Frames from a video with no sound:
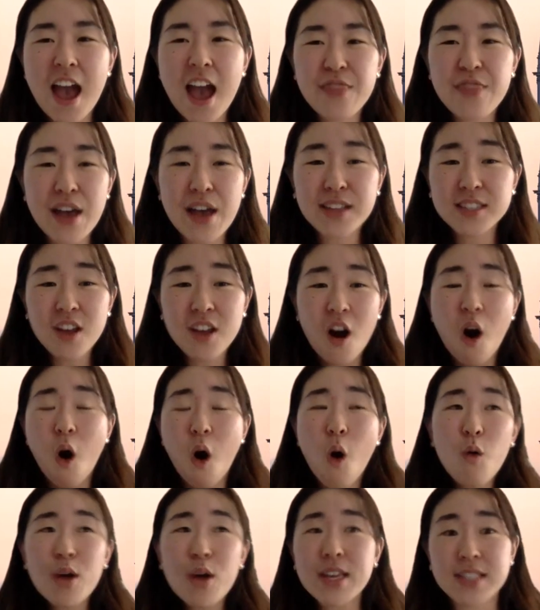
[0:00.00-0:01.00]
that's
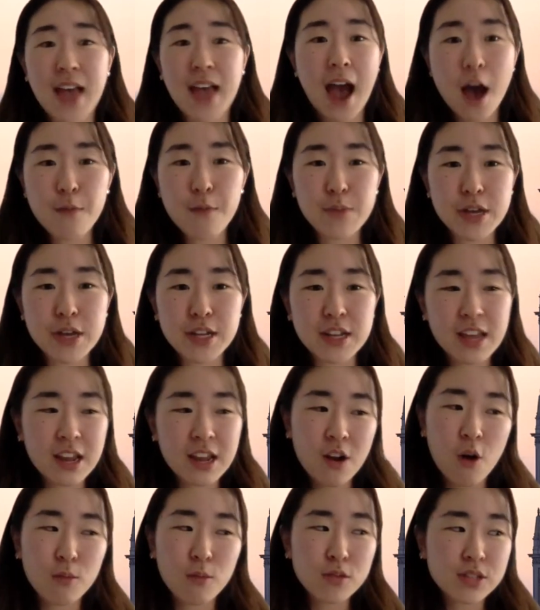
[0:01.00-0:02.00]
always happened in
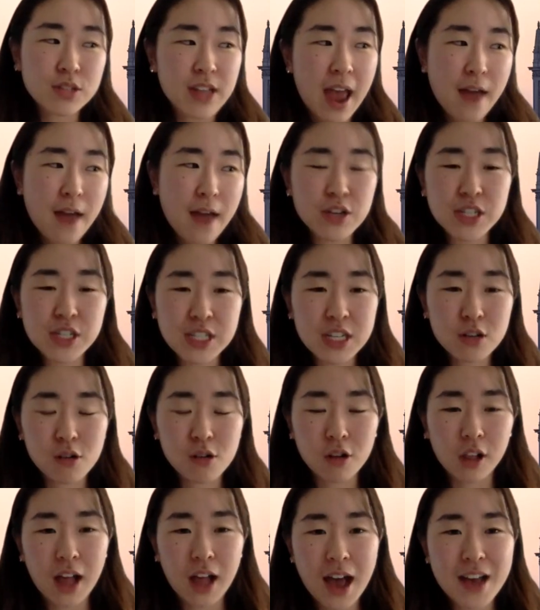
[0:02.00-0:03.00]
almost every single
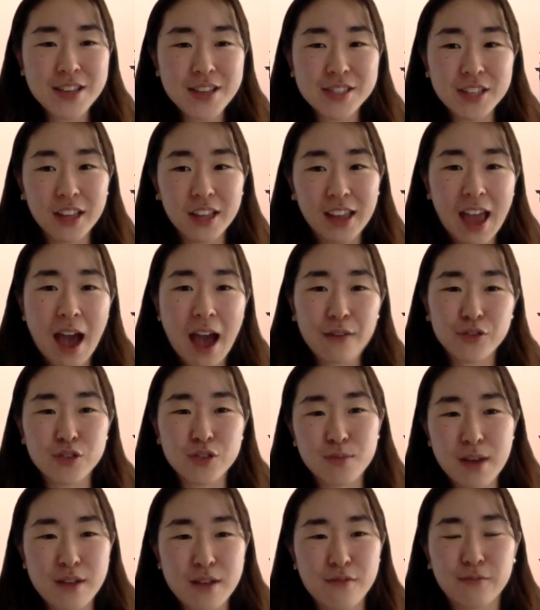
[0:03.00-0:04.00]
class like after
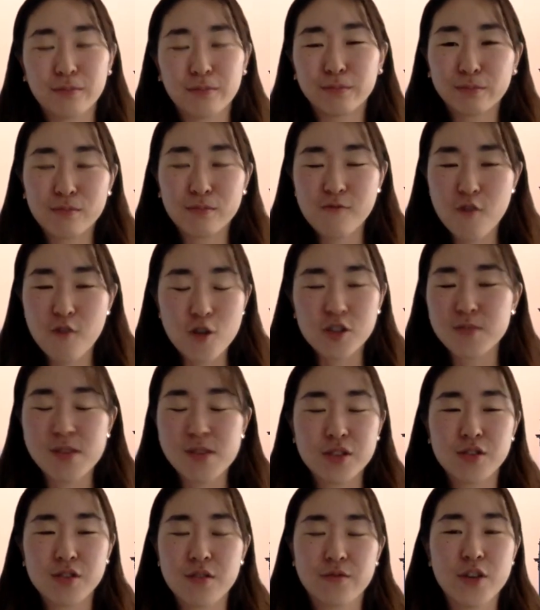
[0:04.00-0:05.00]
my first
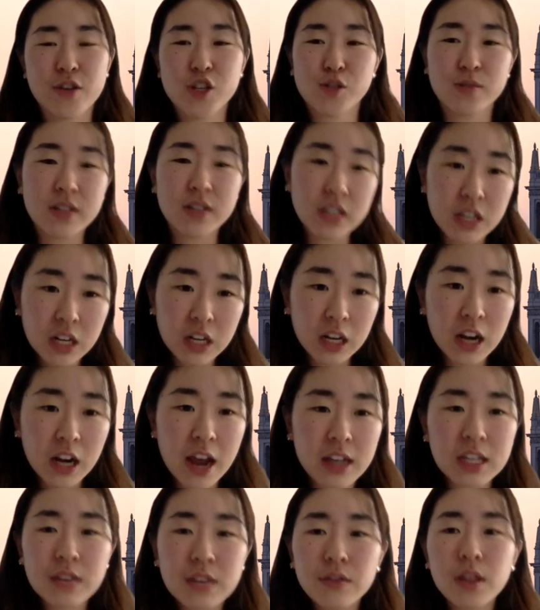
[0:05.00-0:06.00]
semester freshman year
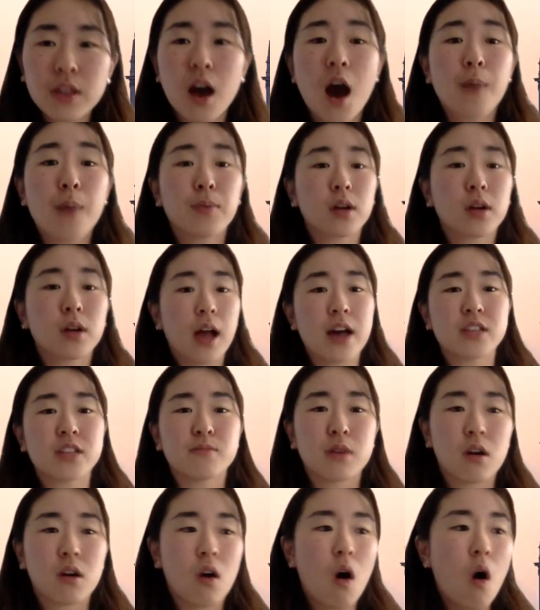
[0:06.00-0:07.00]
and even the upperclassmen
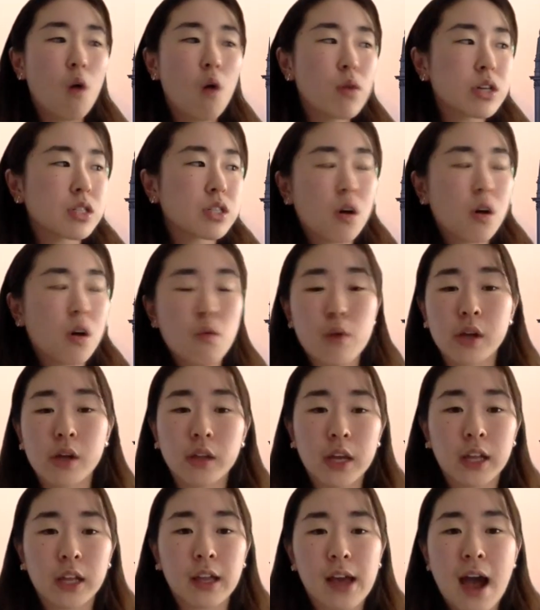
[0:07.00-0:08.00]
are always so
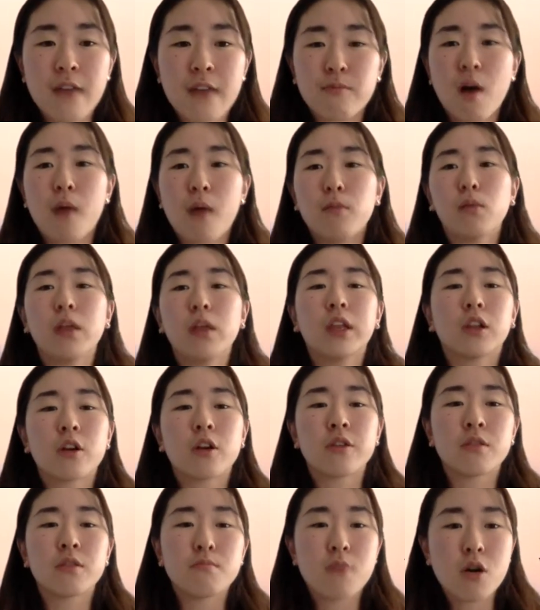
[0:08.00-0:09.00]
willing like i've probably
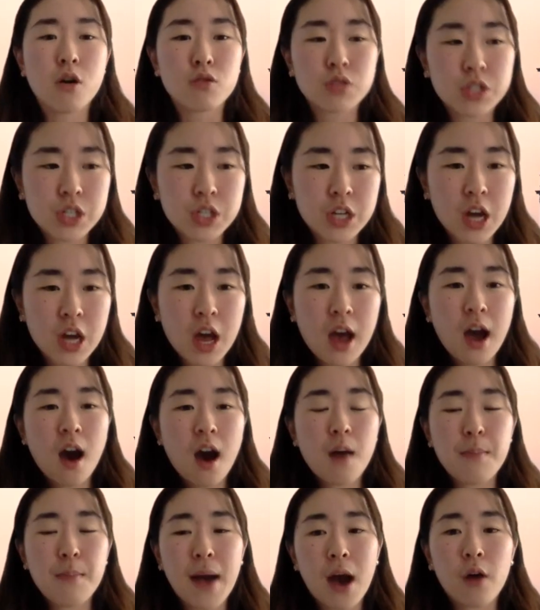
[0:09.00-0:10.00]
learned the most
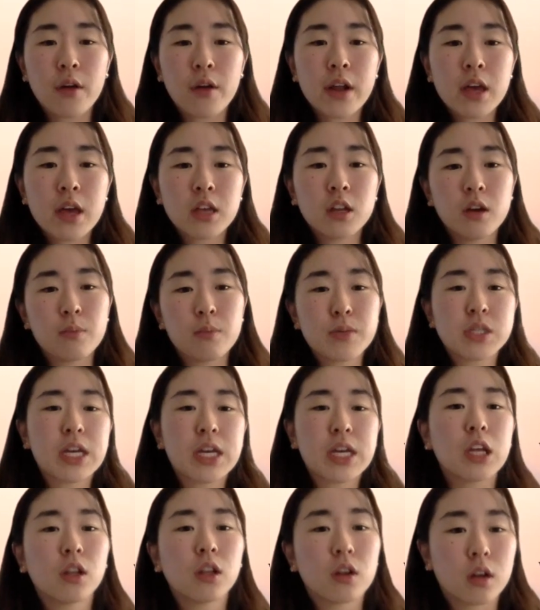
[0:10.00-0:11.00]
about you know
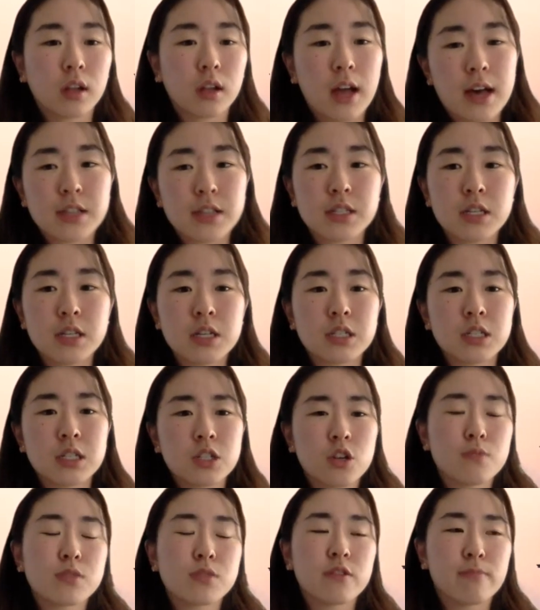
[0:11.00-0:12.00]
particular classes in
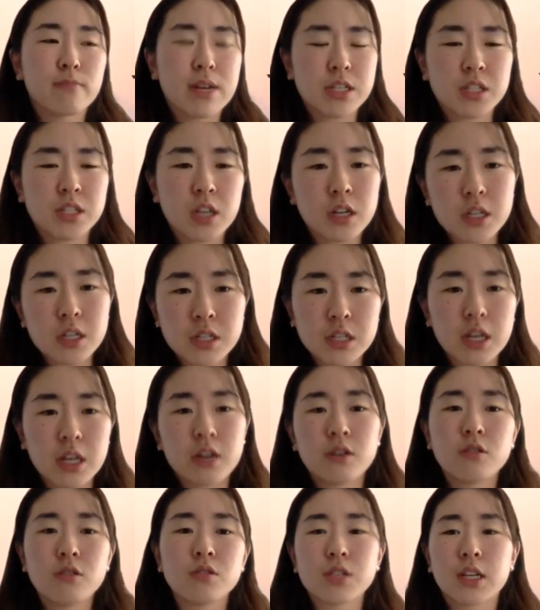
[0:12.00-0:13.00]
terms of my study
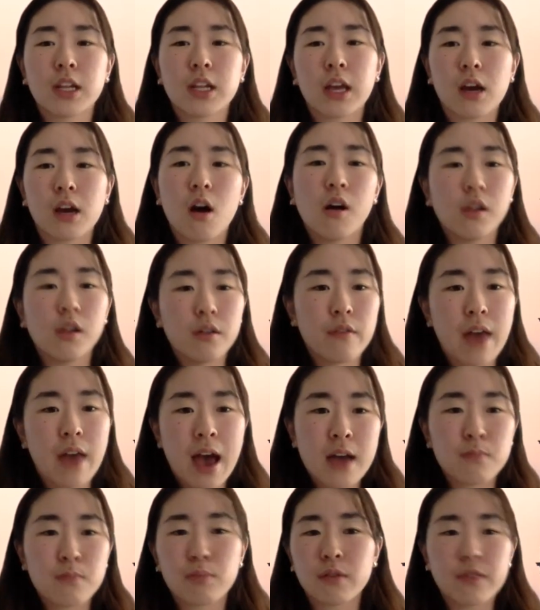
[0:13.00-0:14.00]
skills and like all of that
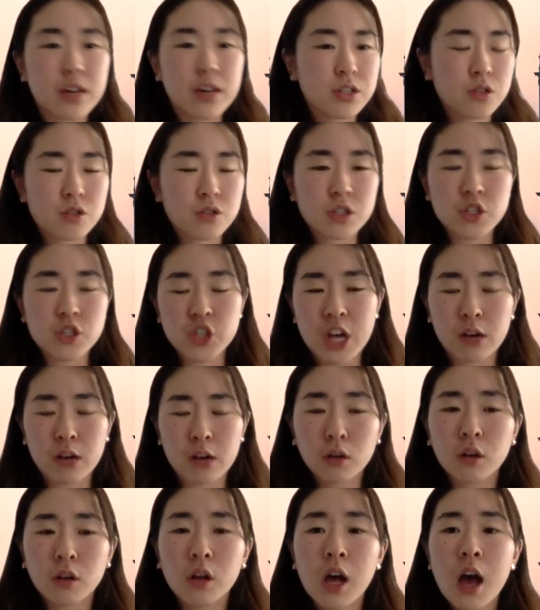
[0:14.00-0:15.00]
and professors in
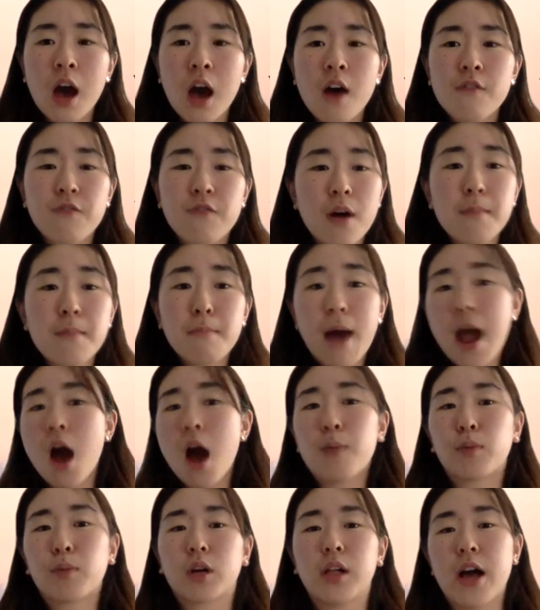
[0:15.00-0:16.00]
general from my
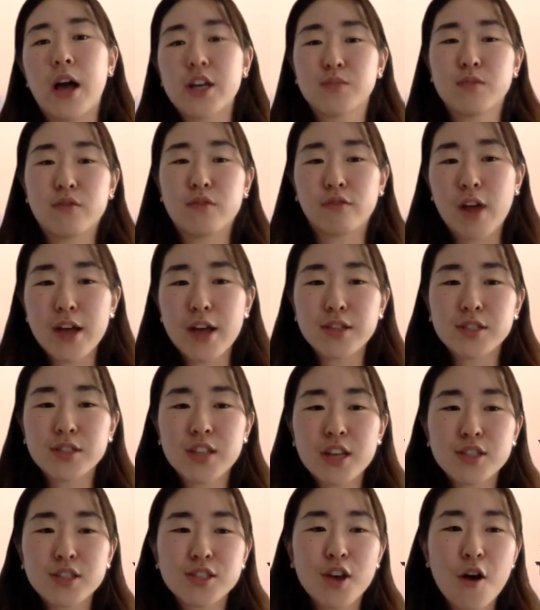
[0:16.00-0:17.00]
upperclassmen friends
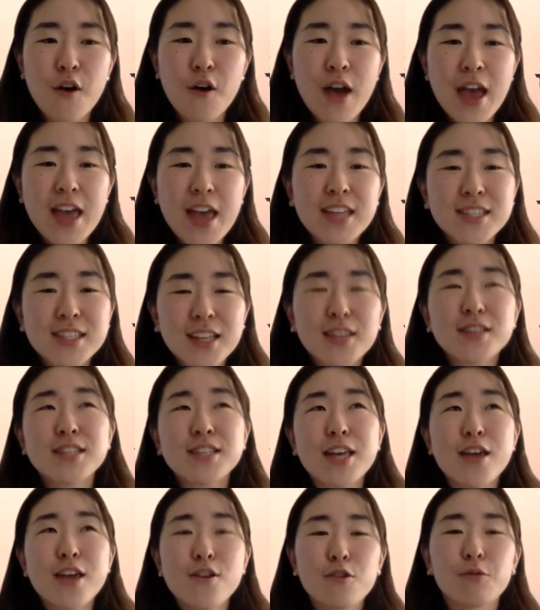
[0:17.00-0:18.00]
and so it's like this
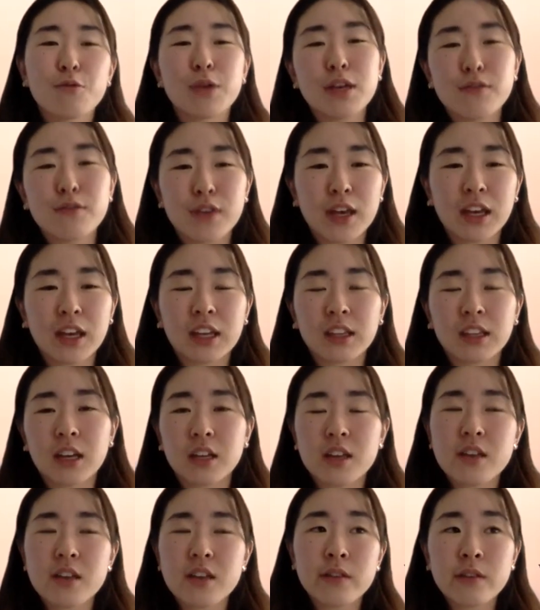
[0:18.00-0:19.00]
interweaving and like
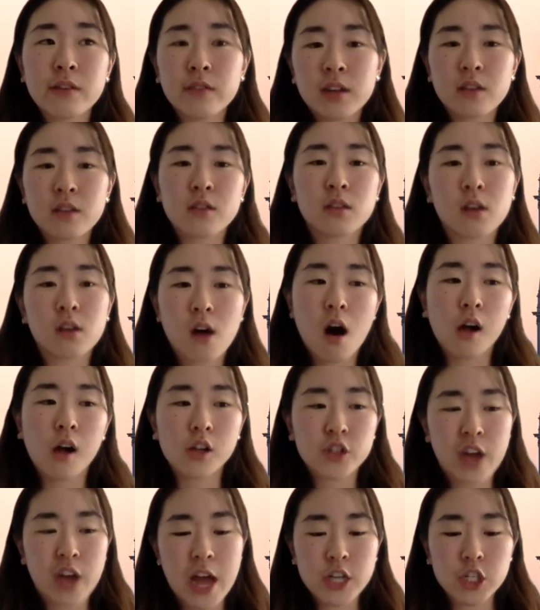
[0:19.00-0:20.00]
even at the college
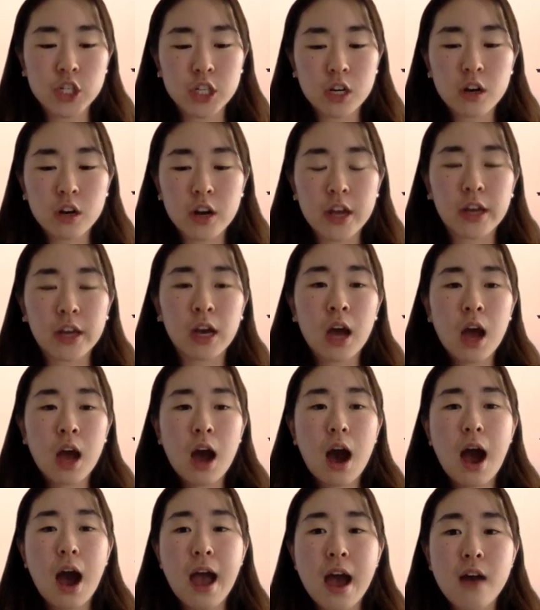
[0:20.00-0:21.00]
of engineering
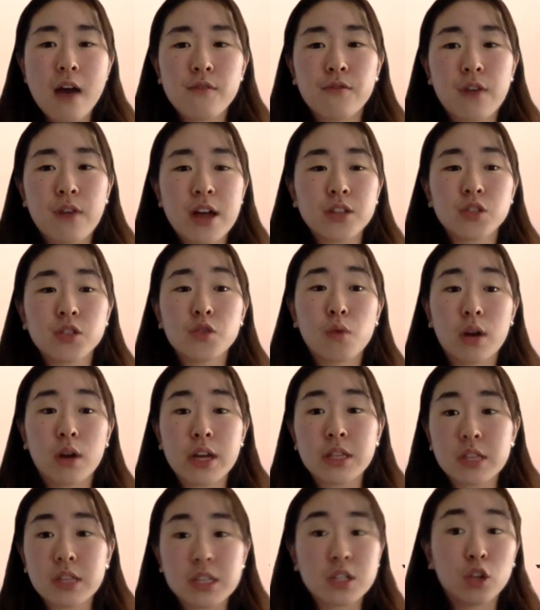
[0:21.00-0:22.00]
i have friends who are in
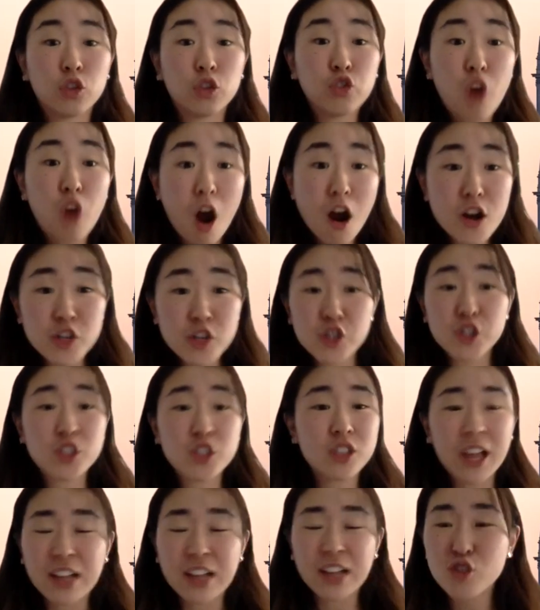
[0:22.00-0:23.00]
these large
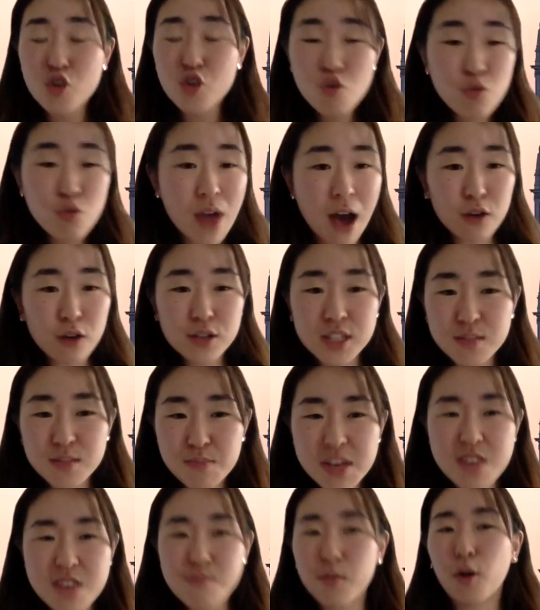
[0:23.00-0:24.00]
like 2000
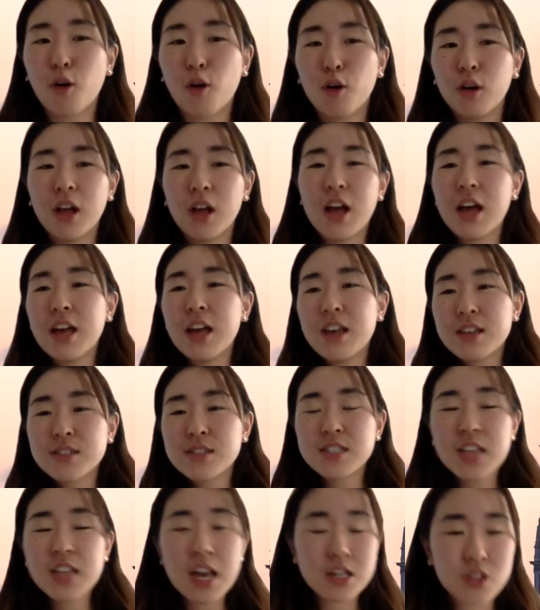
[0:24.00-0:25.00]
people
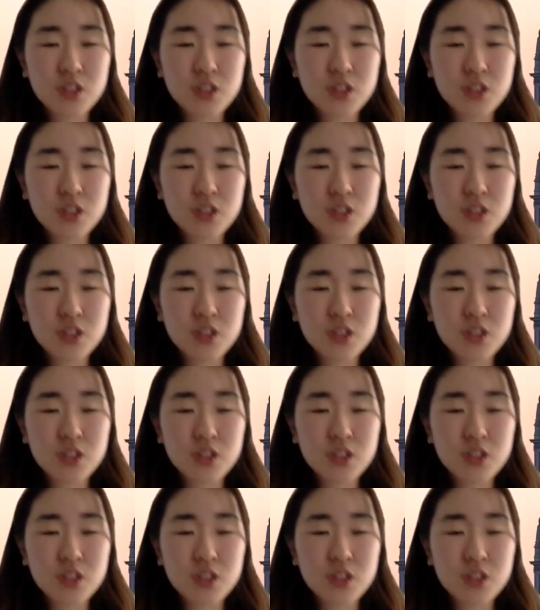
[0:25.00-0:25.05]
cs